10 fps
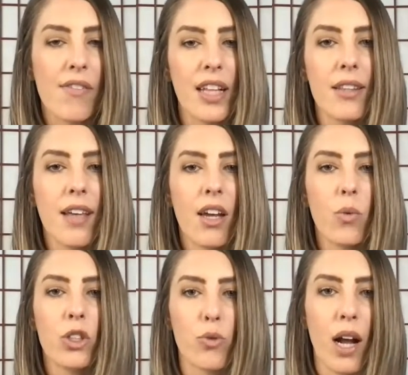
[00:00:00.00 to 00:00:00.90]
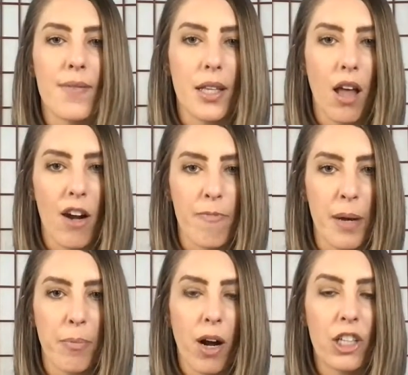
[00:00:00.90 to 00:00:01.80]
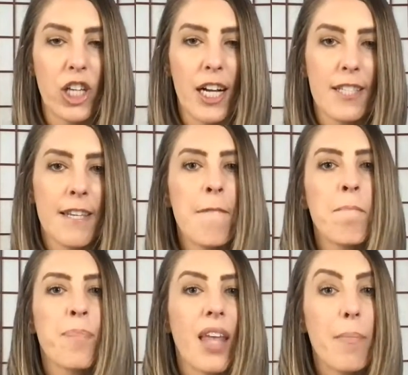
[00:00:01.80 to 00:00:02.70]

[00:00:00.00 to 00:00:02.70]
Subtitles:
And that's kind of what drives a lot of my projects.